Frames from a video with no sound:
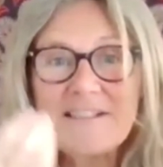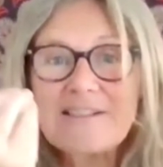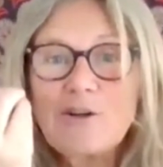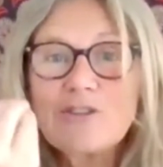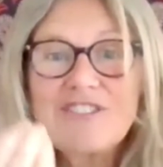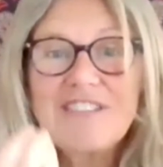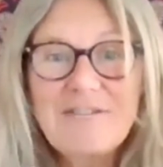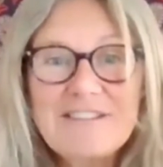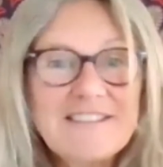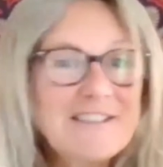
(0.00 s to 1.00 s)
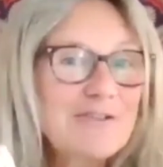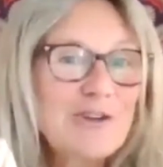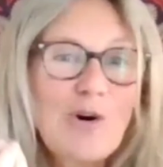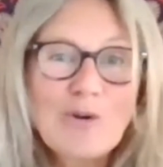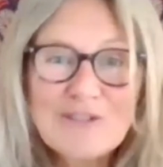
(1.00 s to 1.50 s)
There's longevity. Of
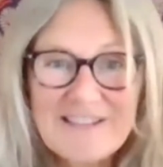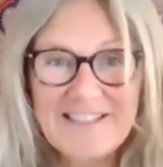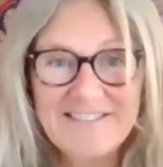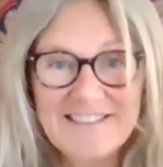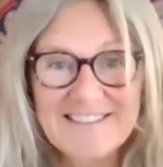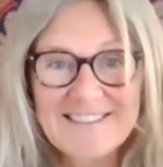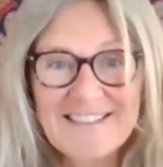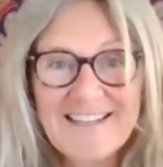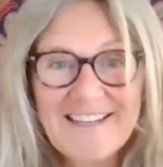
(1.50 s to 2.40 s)
course there is,